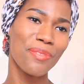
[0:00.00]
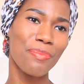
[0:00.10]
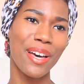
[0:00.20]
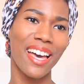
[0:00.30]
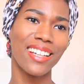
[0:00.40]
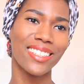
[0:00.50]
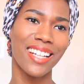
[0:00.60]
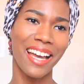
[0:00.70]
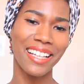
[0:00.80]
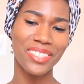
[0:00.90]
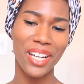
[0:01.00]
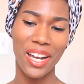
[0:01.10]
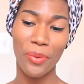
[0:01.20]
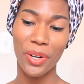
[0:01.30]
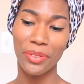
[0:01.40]
But you know, I had to
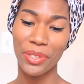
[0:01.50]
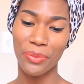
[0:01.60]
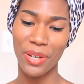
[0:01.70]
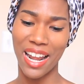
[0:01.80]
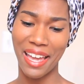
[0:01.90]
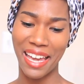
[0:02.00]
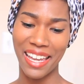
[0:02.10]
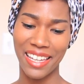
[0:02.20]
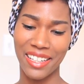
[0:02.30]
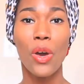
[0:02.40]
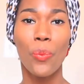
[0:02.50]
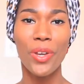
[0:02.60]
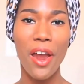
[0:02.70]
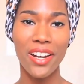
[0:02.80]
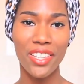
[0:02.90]
kind of work with what I had.
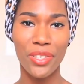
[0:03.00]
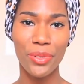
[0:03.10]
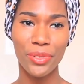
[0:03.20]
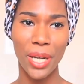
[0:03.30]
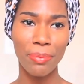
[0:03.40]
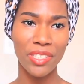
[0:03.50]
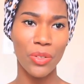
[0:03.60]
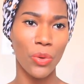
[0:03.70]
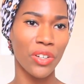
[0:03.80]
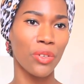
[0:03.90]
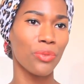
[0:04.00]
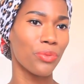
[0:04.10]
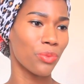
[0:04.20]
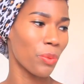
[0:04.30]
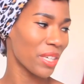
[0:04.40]
We already used grapeseed oil
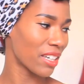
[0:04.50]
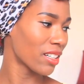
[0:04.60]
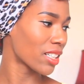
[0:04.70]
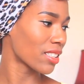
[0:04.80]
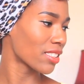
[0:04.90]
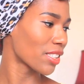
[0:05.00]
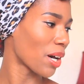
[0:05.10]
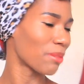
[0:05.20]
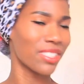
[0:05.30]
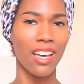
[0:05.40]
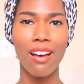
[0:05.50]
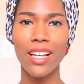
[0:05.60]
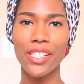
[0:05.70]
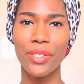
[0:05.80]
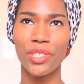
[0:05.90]
when we cook, so I was like, oh, I
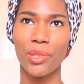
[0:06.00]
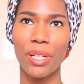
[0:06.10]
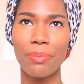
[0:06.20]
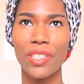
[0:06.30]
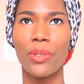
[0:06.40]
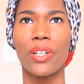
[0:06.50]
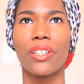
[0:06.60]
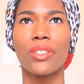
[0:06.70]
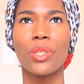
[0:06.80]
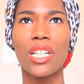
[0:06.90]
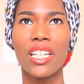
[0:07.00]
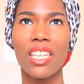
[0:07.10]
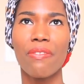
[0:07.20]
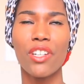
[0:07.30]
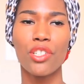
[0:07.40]
should use grapeseed oil.
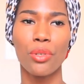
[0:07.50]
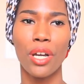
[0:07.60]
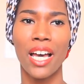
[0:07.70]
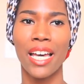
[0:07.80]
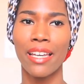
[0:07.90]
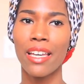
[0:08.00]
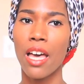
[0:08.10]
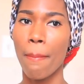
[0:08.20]
Give it a try.